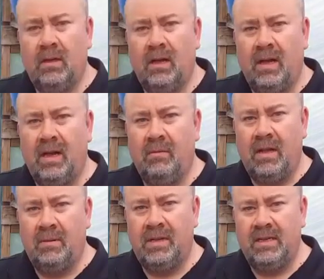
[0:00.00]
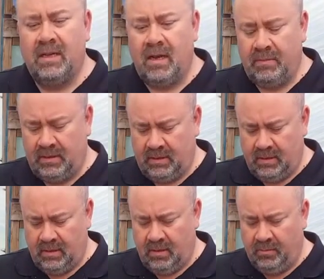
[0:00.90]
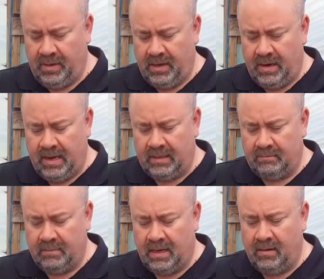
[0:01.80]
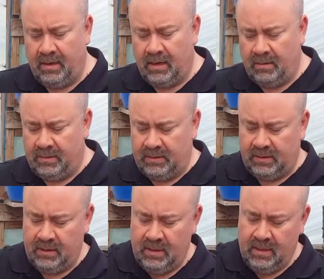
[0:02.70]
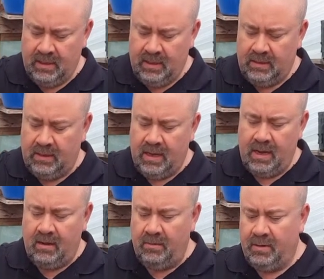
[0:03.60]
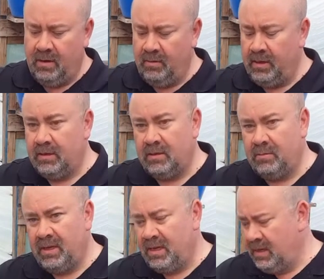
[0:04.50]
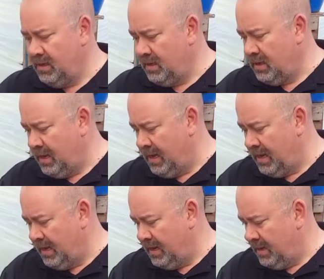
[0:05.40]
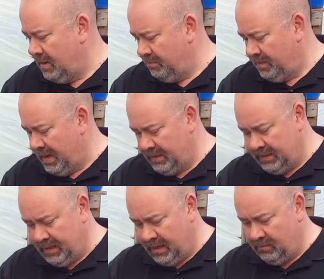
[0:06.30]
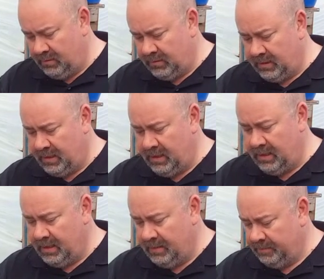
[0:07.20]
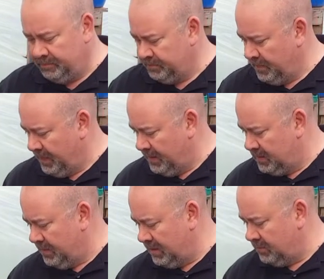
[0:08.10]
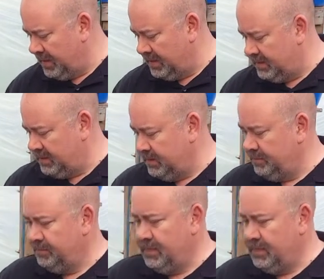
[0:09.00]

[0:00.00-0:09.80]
Hi, welcome to Easy Allotment up here at Malahide Allotments. Today I'm going to be planting out the tomato plants.